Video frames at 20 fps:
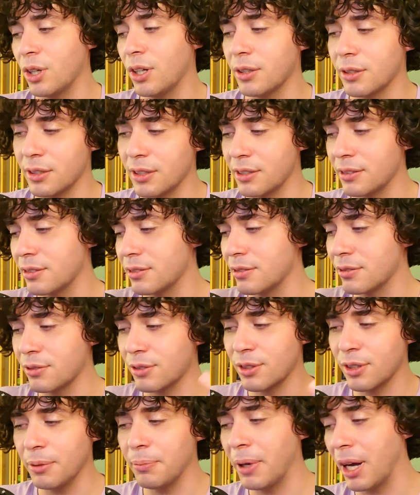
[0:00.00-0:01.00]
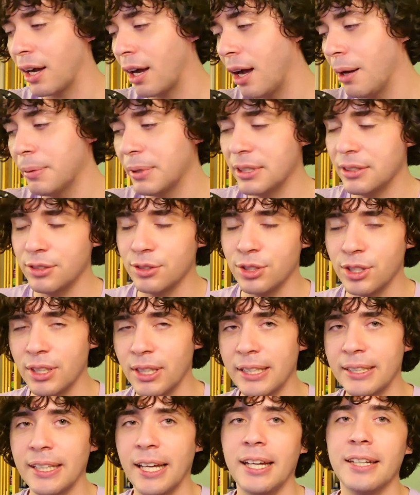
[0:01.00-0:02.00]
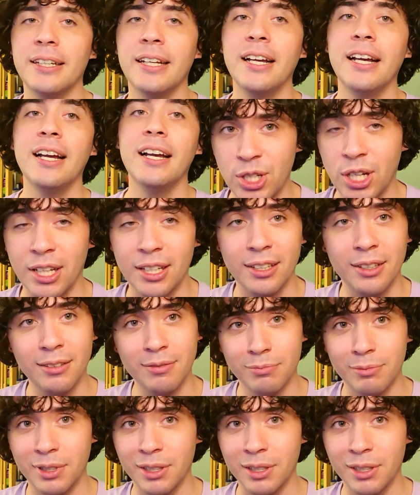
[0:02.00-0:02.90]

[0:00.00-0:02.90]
talk and comment and shit like that, I appreciate it.